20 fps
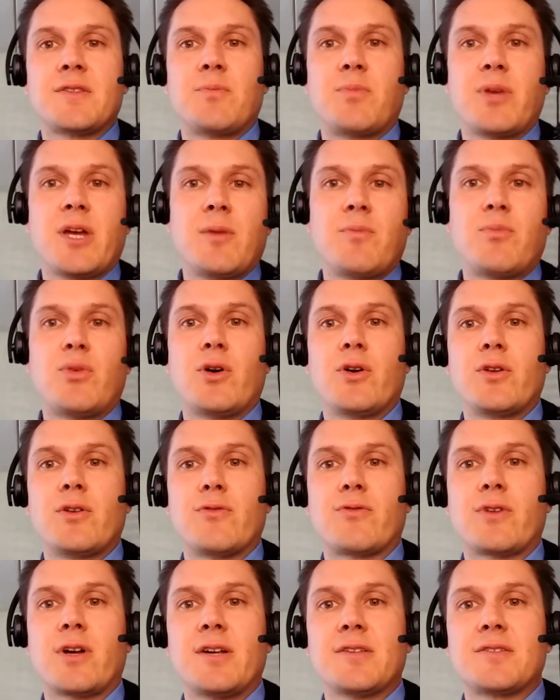the pain point
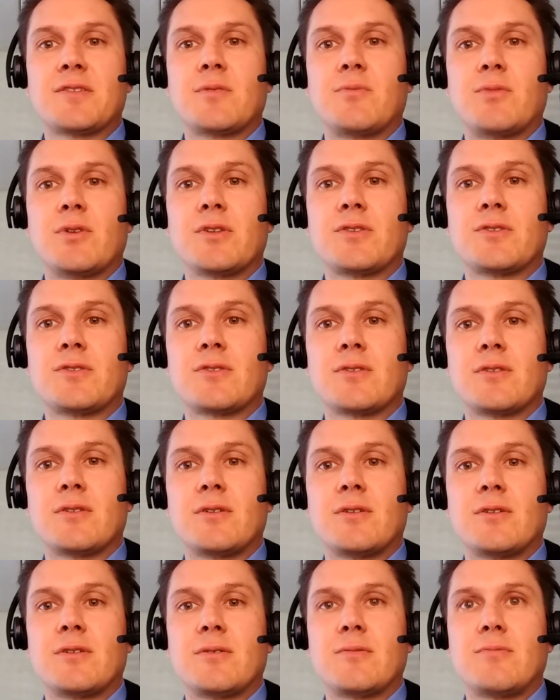of customers
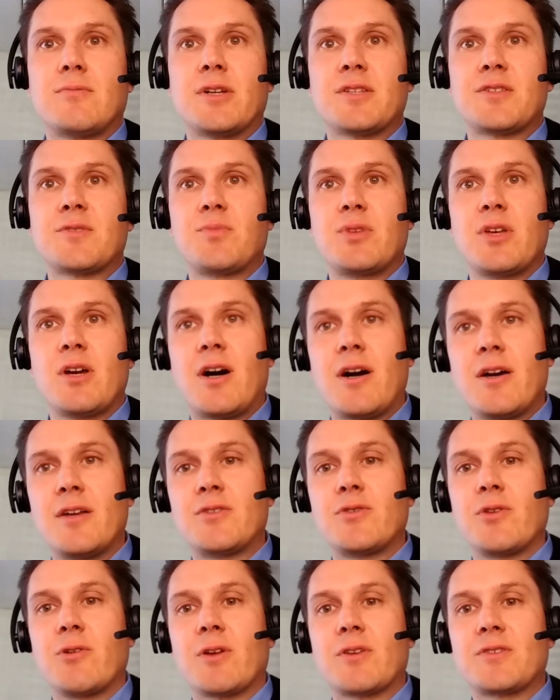must be high
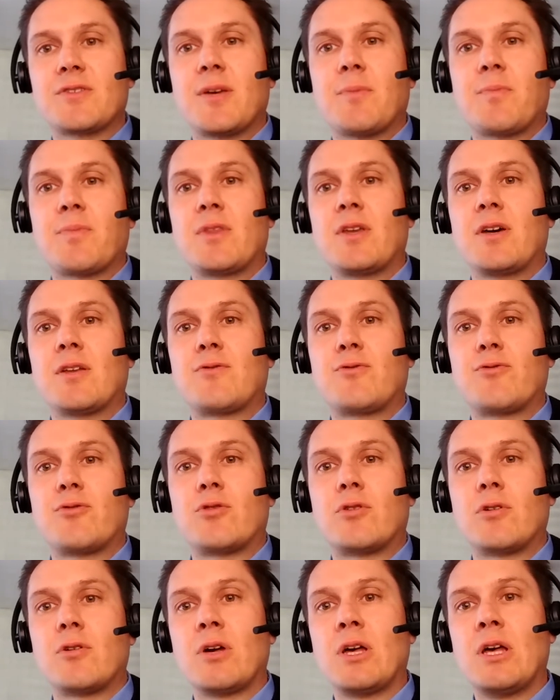to accept that
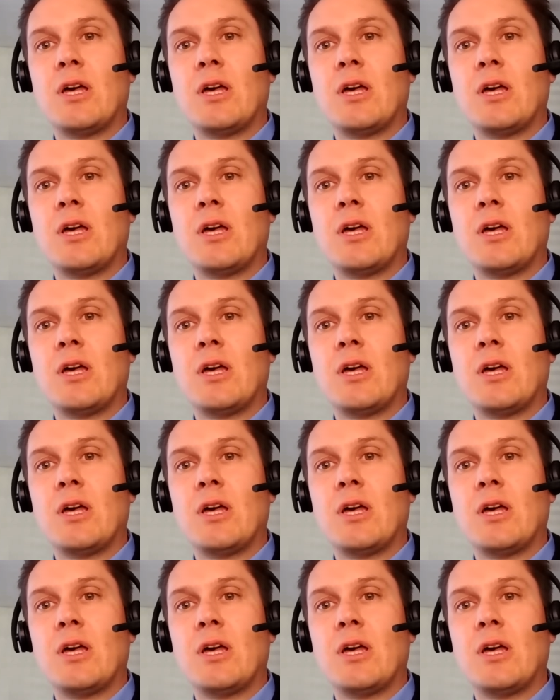for